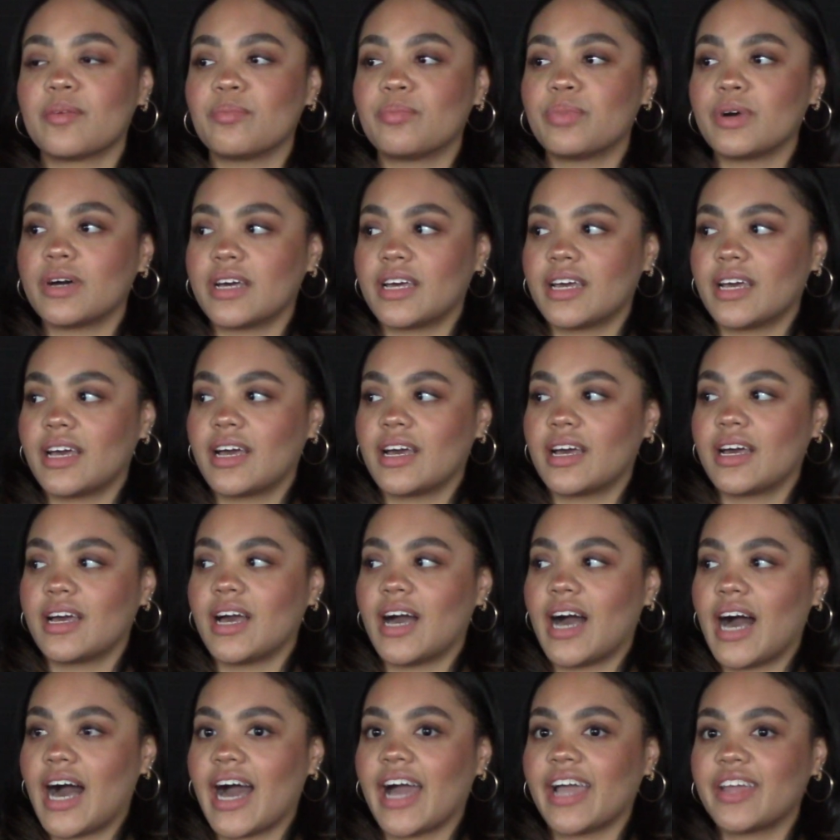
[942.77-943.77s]
but
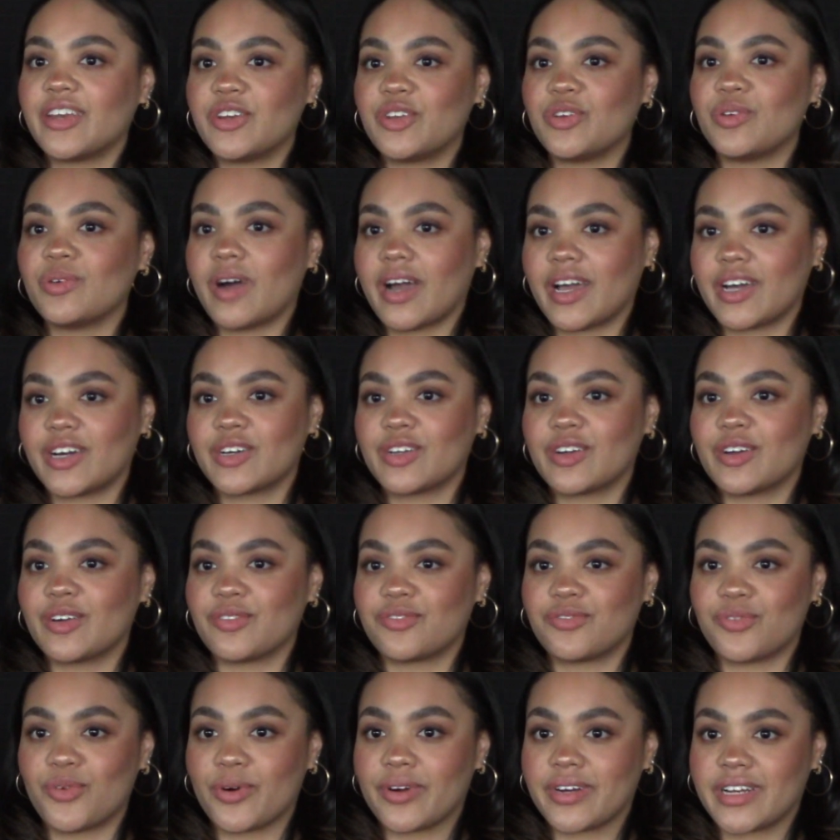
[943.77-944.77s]
I knew I couldn't
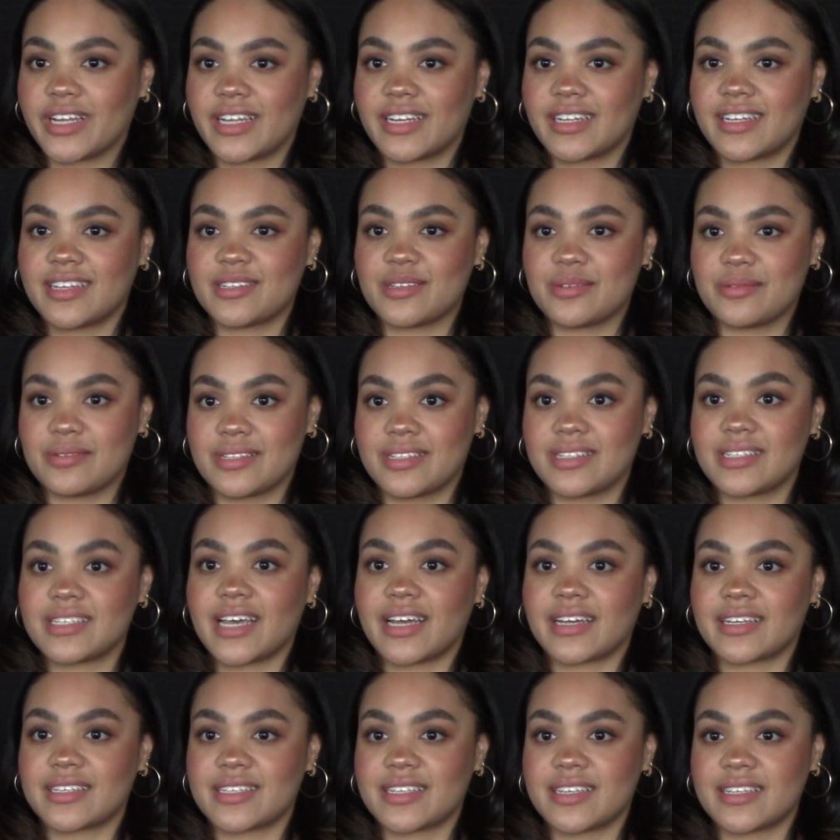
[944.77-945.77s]
afford it because it was in
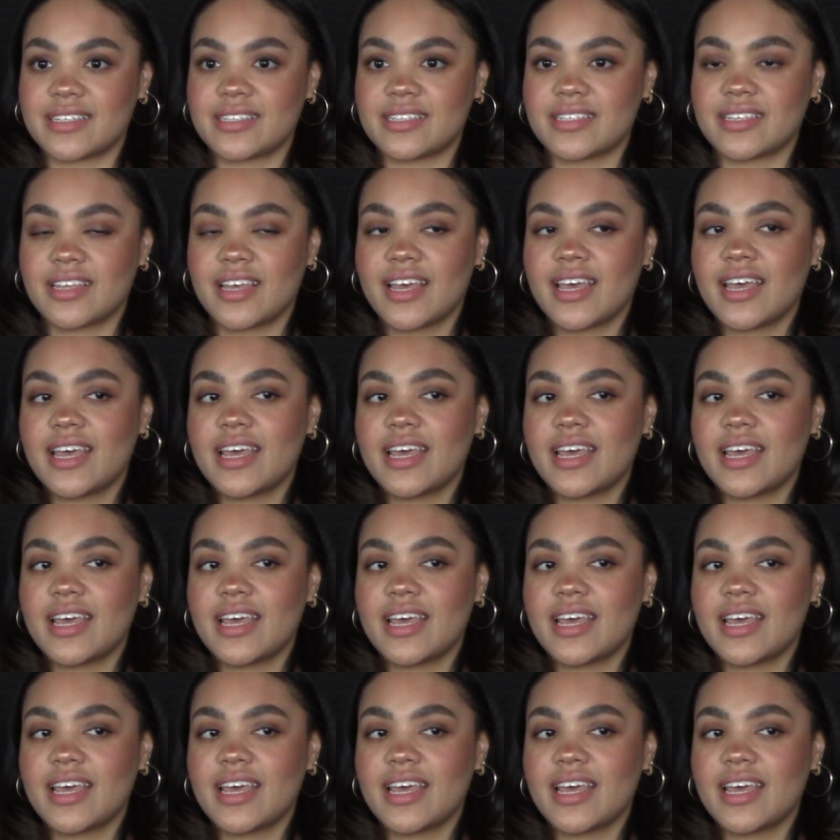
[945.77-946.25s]
Texas,